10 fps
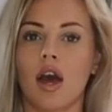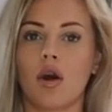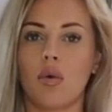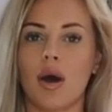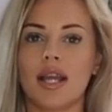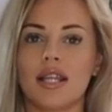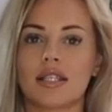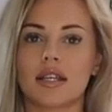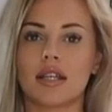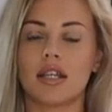
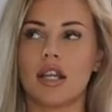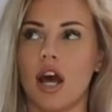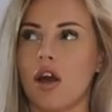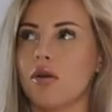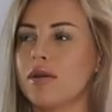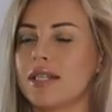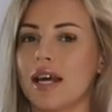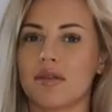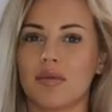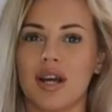Quite low, is
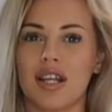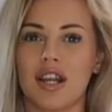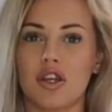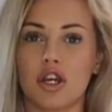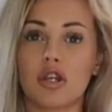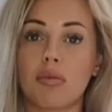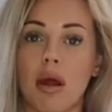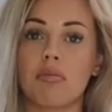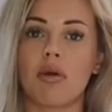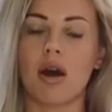that the word? Like, you could
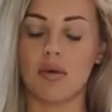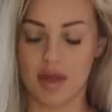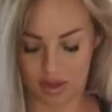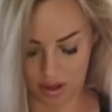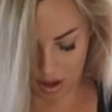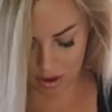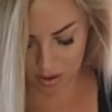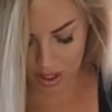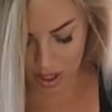wear a bra with it though.